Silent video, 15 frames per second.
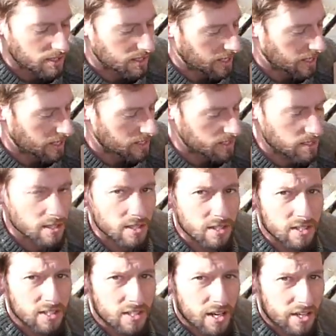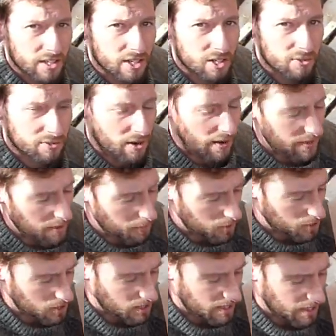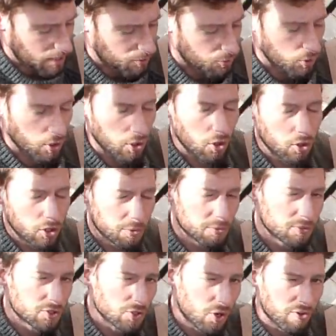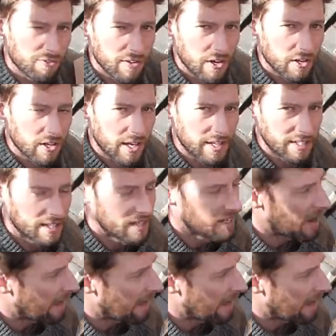indicates a curve, and then we just lay a rule along them, draw a fair line,